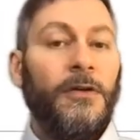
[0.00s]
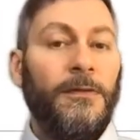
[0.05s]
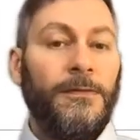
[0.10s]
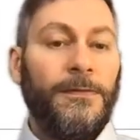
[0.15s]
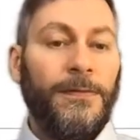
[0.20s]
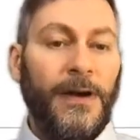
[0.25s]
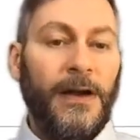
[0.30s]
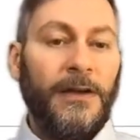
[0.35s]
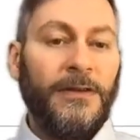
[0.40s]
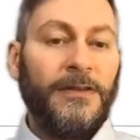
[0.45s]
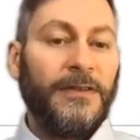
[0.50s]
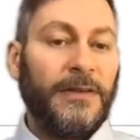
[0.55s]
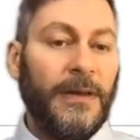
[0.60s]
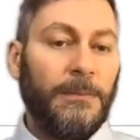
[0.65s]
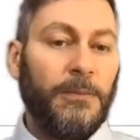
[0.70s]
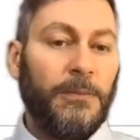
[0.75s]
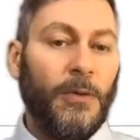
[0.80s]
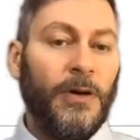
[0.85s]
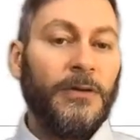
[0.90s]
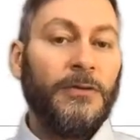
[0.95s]
First,
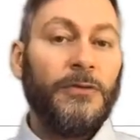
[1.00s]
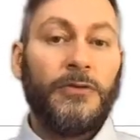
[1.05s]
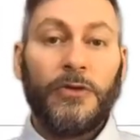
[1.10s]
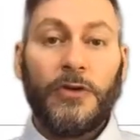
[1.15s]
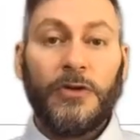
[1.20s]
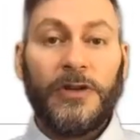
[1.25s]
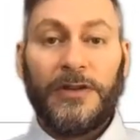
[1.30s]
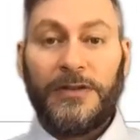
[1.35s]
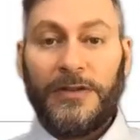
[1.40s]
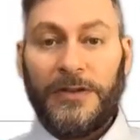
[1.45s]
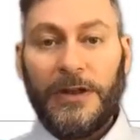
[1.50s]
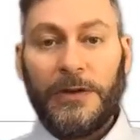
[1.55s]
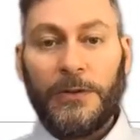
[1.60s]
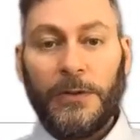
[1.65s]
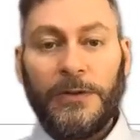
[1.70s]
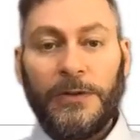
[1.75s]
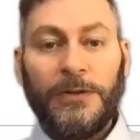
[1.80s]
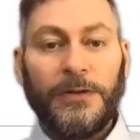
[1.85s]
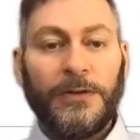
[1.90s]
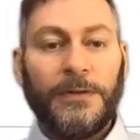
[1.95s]
step 1, draw the
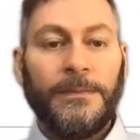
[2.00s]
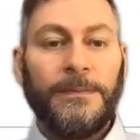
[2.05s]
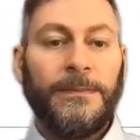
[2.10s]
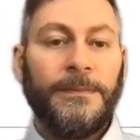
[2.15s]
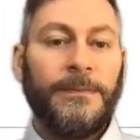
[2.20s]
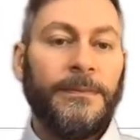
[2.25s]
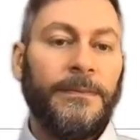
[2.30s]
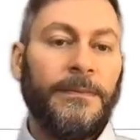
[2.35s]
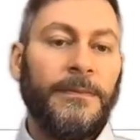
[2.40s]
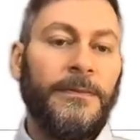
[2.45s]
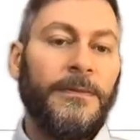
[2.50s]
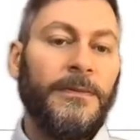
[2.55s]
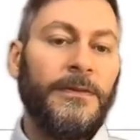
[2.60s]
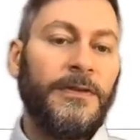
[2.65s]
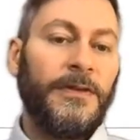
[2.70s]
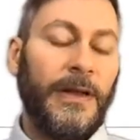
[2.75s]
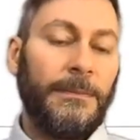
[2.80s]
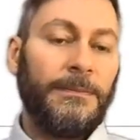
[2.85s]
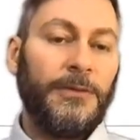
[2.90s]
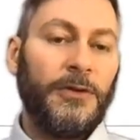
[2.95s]
sequence.
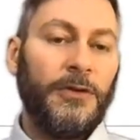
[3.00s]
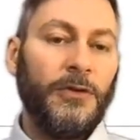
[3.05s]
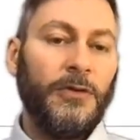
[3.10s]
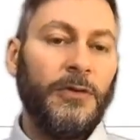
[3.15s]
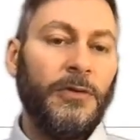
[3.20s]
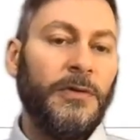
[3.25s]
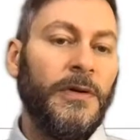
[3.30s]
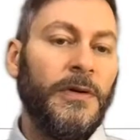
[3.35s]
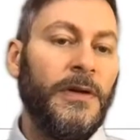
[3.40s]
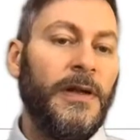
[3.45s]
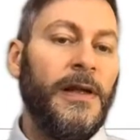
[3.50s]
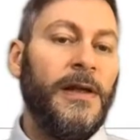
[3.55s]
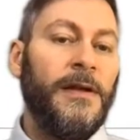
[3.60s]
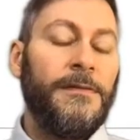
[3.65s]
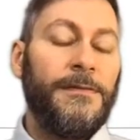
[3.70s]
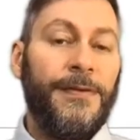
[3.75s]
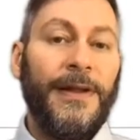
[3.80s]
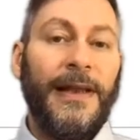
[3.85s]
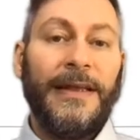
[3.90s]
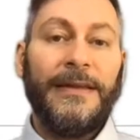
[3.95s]
Step 2,
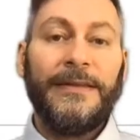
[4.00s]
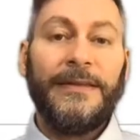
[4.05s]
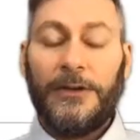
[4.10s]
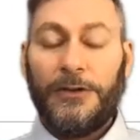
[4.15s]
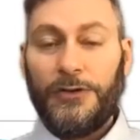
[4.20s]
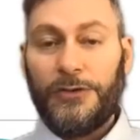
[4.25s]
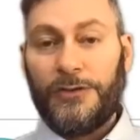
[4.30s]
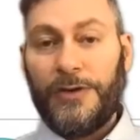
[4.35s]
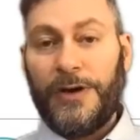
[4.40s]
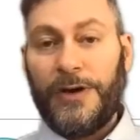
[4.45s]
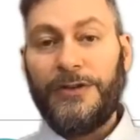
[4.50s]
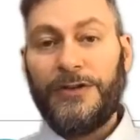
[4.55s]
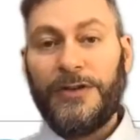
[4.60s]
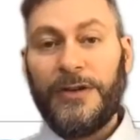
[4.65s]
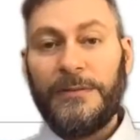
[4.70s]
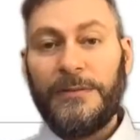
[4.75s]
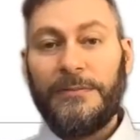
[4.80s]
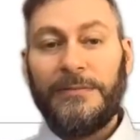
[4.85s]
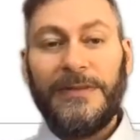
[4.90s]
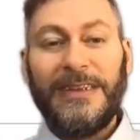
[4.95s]
fill in the
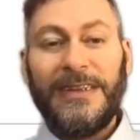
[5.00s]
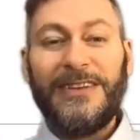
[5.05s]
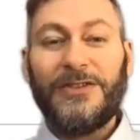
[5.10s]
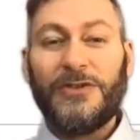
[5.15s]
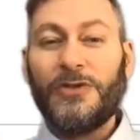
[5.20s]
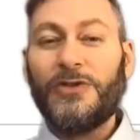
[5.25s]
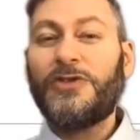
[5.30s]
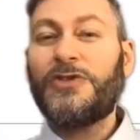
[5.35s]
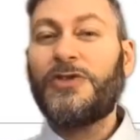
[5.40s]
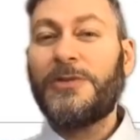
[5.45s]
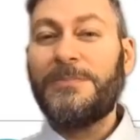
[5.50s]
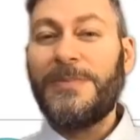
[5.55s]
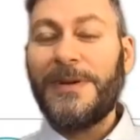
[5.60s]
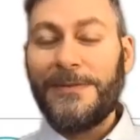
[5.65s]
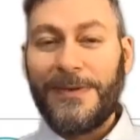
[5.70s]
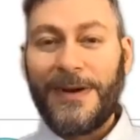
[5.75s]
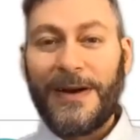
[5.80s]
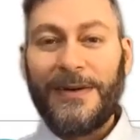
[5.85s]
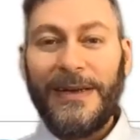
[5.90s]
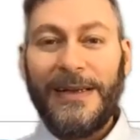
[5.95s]
duration. These two should be
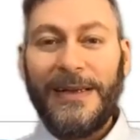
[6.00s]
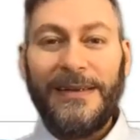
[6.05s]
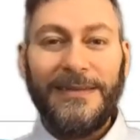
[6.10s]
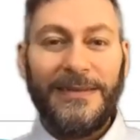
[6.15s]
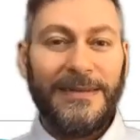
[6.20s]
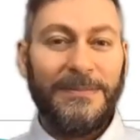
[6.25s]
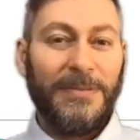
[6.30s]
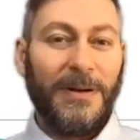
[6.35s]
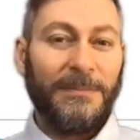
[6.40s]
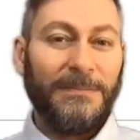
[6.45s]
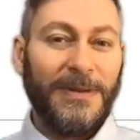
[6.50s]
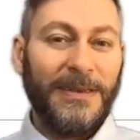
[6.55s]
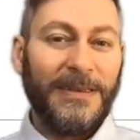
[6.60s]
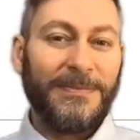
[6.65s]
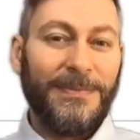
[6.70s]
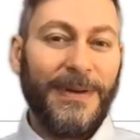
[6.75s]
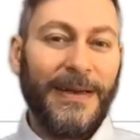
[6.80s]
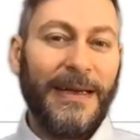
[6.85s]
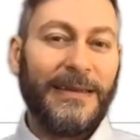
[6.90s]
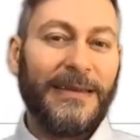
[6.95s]
very easy, but
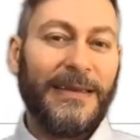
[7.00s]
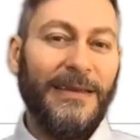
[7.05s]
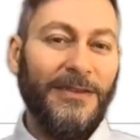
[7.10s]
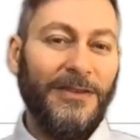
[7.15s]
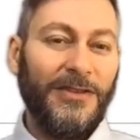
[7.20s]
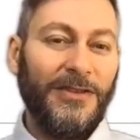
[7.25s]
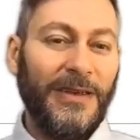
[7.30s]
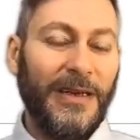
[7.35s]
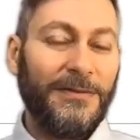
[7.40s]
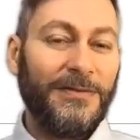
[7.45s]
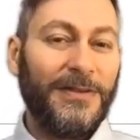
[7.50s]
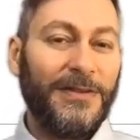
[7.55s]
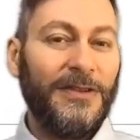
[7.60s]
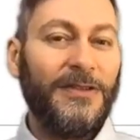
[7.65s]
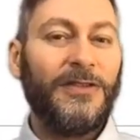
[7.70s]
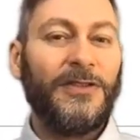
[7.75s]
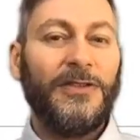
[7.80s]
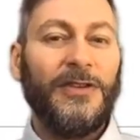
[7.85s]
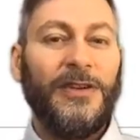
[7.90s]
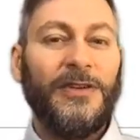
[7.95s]
please pay attention. I've seen
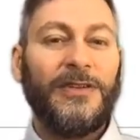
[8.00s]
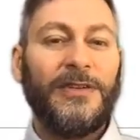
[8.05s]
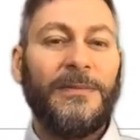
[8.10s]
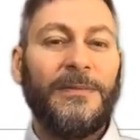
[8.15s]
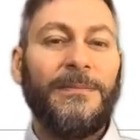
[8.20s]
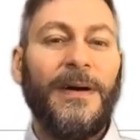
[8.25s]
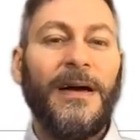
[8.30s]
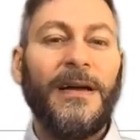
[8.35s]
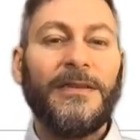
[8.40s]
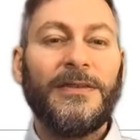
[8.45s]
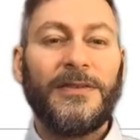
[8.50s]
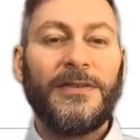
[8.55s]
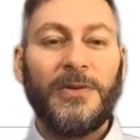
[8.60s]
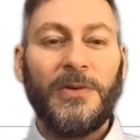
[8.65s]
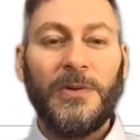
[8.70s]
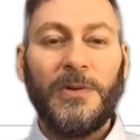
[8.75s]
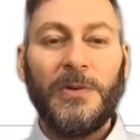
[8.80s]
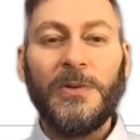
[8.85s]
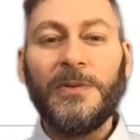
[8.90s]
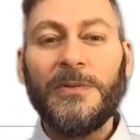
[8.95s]
students in the past
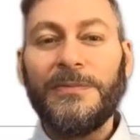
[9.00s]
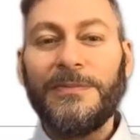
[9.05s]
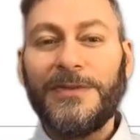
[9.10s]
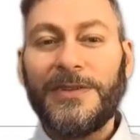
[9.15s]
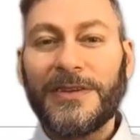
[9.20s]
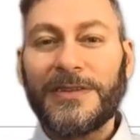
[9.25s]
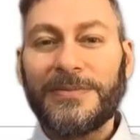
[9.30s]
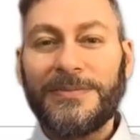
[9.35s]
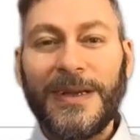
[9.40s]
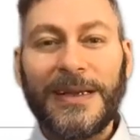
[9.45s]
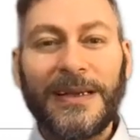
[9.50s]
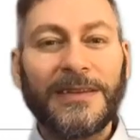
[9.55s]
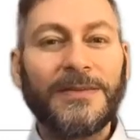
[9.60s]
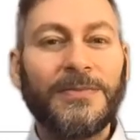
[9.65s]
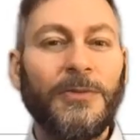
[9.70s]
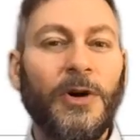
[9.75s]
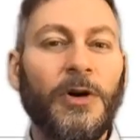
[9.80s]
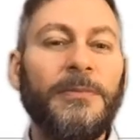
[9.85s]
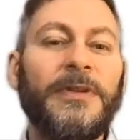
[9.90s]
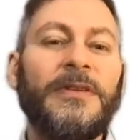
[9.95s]
who just make a
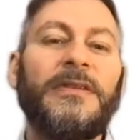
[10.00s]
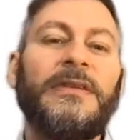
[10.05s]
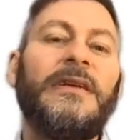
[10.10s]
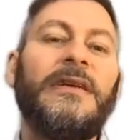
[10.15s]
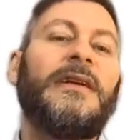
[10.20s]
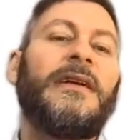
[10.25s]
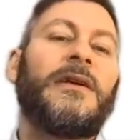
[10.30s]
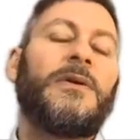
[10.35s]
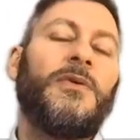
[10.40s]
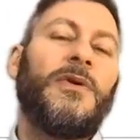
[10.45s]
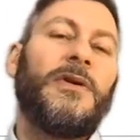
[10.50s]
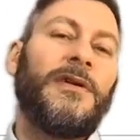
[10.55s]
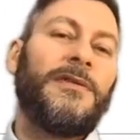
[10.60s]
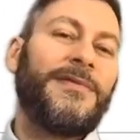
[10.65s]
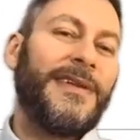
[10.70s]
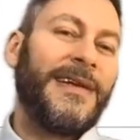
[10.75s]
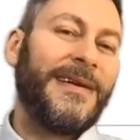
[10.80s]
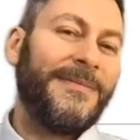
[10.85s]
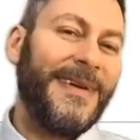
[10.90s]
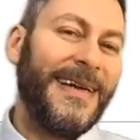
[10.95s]
small mistake in one
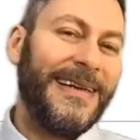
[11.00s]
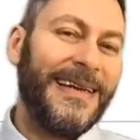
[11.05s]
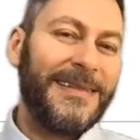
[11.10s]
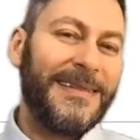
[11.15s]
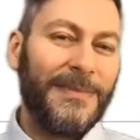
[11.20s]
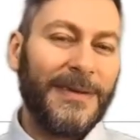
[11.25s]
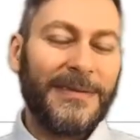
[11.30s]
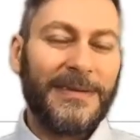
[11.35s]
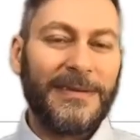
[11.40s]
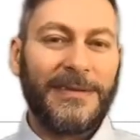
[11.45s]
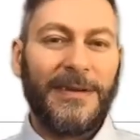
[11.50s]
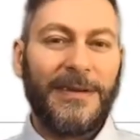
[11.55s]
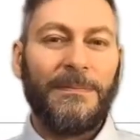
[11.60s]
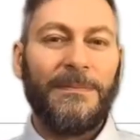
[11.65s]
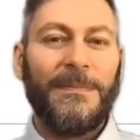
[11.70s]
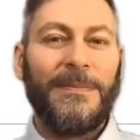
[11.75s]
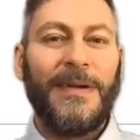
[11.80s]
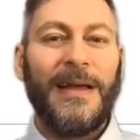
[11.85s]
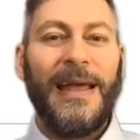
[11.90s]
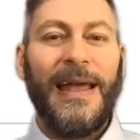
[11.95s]
of them and it messes
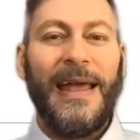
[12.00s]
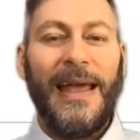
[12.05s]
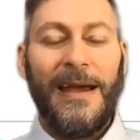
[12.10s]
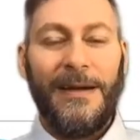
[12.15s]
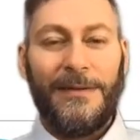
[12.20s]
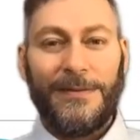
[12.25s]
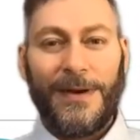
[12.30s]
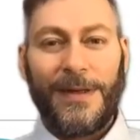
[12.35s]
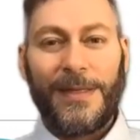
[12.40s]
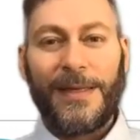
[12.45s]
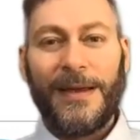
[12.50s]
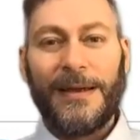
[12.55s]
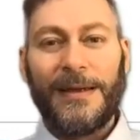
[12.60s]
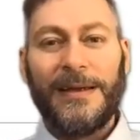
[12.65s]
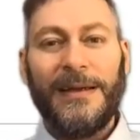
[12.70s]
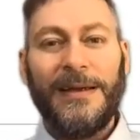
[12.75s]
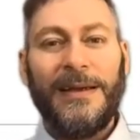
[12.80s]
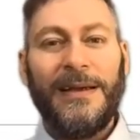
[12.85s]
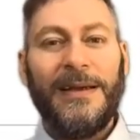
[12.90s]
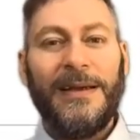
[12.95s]
up everything.